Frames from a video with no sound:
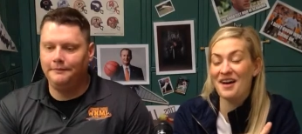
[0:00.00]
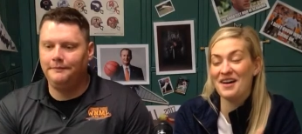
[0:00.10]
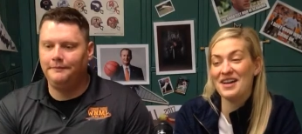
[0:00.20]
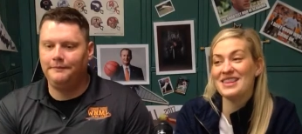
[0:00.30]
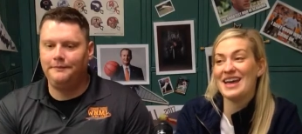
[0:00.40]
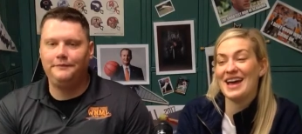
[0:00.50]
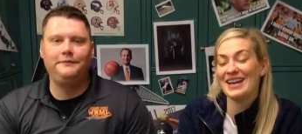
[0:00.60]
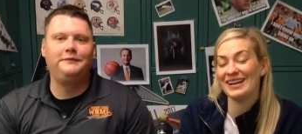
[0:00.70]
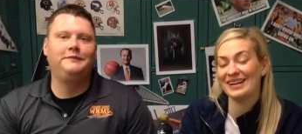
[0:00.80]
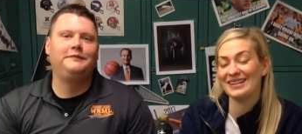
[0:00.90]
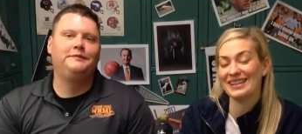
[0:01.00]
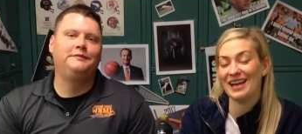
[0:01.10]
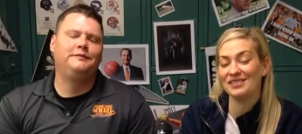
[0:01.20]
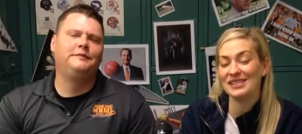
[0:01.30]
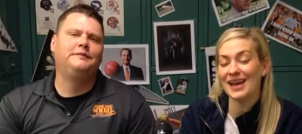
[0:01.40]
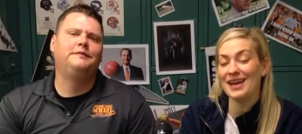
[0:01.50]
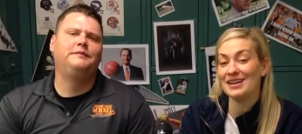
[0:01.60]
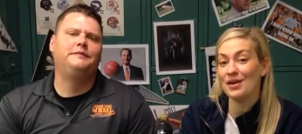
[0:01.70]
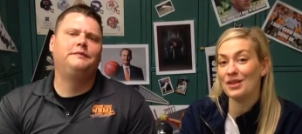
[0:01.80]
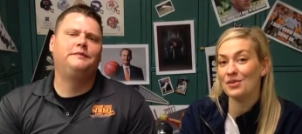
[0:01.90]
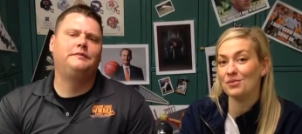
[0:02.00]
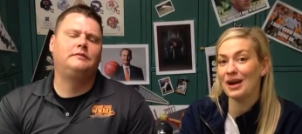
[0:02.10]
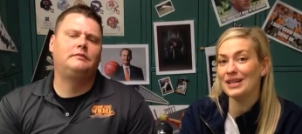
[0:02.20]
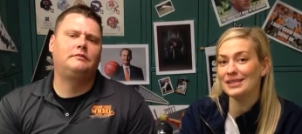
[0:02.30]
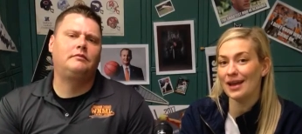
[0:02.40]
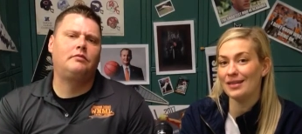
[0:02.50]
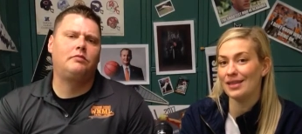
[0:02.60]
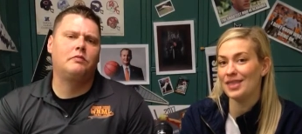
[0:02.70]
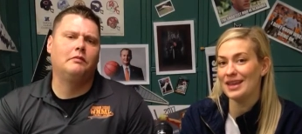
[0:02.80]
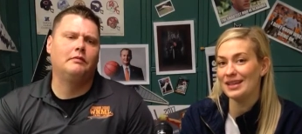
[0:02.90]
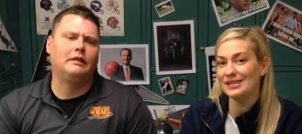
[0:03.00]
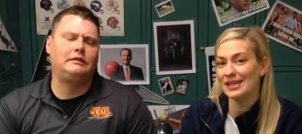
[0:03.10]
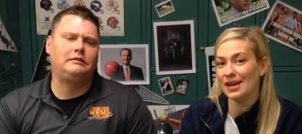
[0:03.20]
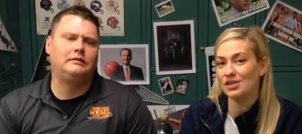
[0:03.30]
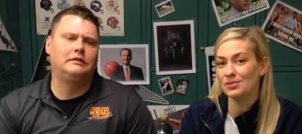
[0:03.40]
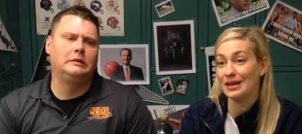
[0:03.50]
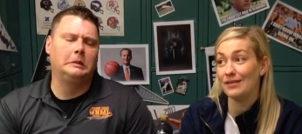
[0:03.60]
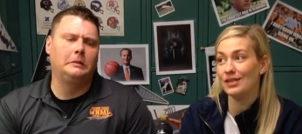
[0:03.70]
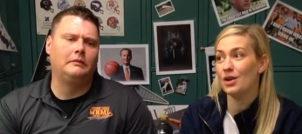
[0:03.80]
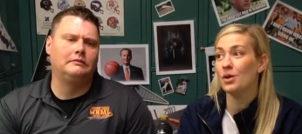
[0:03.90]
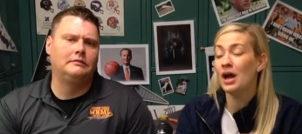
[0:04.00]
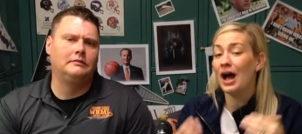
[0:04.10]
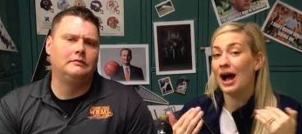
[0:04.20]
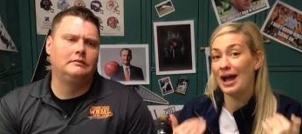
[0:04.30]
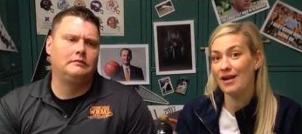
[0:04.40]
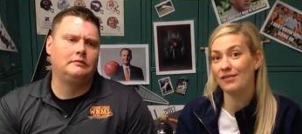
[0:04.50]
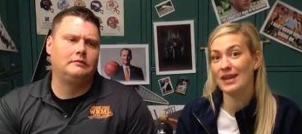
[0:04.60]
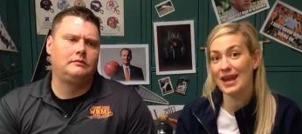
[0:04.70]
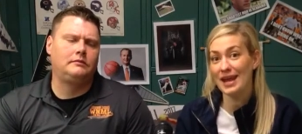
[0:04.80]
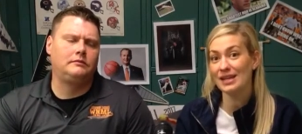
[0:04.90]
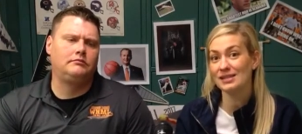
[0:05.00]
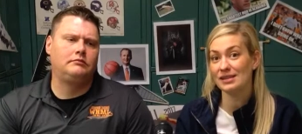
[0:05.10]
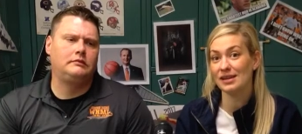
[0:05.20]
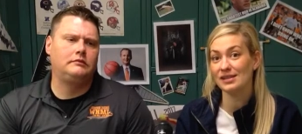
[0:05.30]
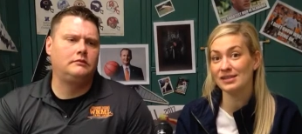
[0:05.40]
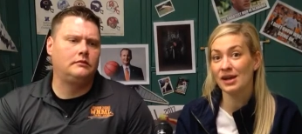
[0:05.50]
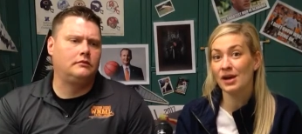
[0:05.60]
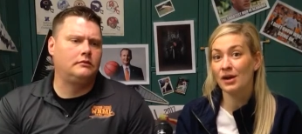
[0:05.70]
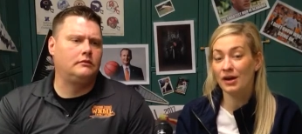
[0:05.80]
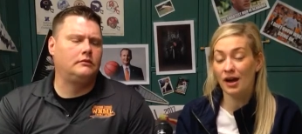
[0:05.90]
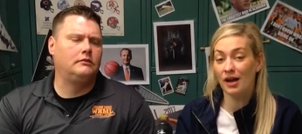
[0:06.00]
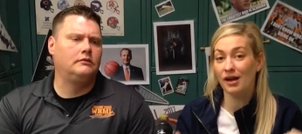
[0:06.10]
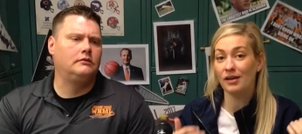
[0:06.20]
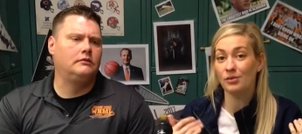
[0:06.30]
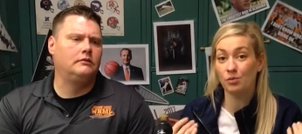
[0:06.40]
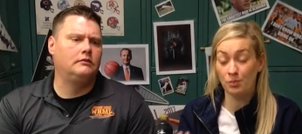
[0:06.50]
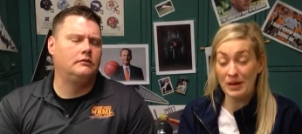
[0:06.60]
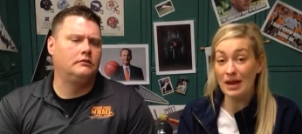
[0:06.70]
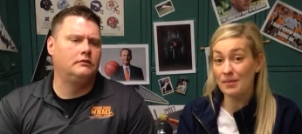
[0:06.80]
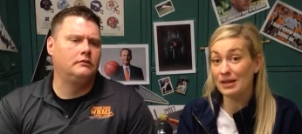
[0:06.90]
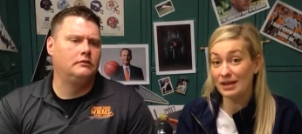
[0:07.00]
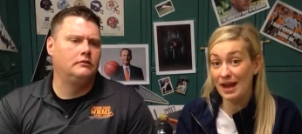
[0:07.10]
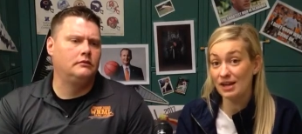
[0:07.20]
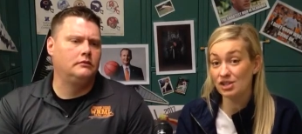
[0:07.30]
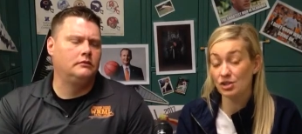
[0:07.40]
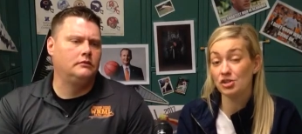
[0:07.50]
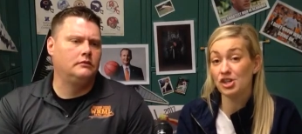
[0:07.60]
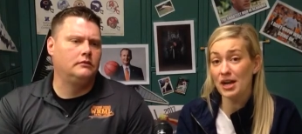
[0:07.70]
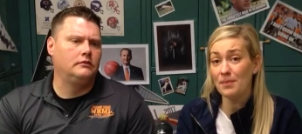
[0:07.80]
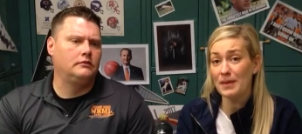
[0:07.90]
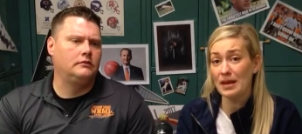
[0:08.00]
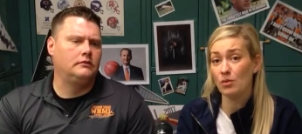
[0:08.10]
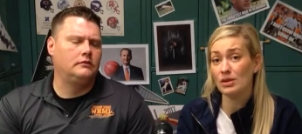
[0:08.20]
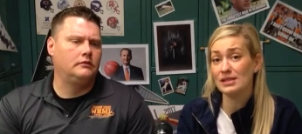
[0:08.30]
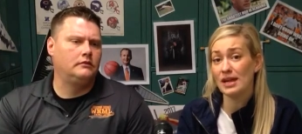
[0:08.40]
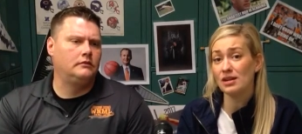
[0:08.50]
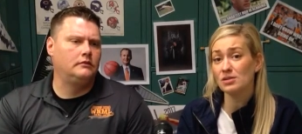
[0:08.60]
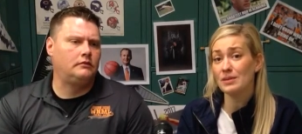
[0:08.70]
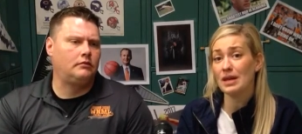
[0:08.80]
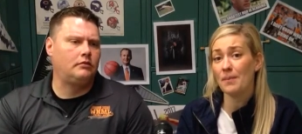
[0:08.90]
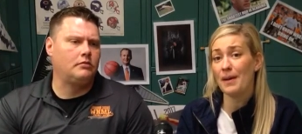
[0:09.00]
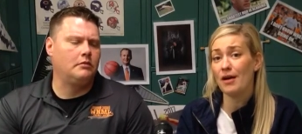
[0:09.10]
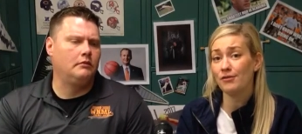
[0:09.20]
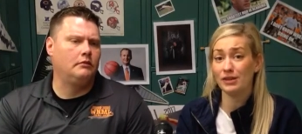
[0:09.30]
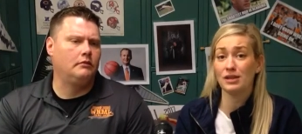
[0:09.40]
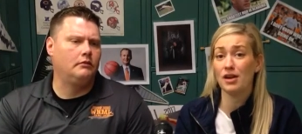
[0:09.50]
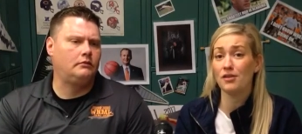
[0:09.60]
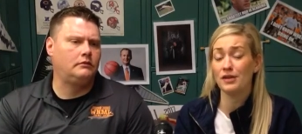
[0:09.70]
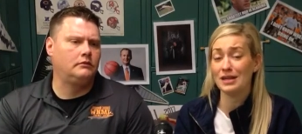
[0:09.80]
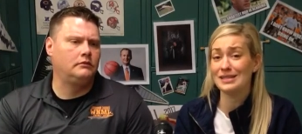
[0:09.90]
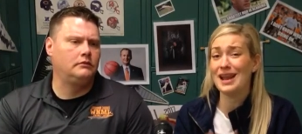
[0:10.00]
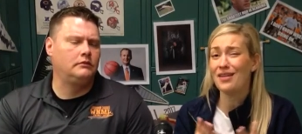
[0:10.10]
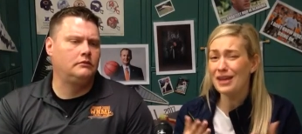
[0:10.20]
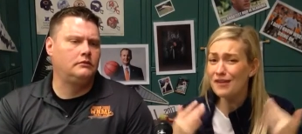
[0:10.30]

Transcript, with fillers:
Speaker 1: on that uh, left side. Now on the right side, the thing that scares me, even though I have Kansas uh, becoming the national champion, what scares me about Villanova is now they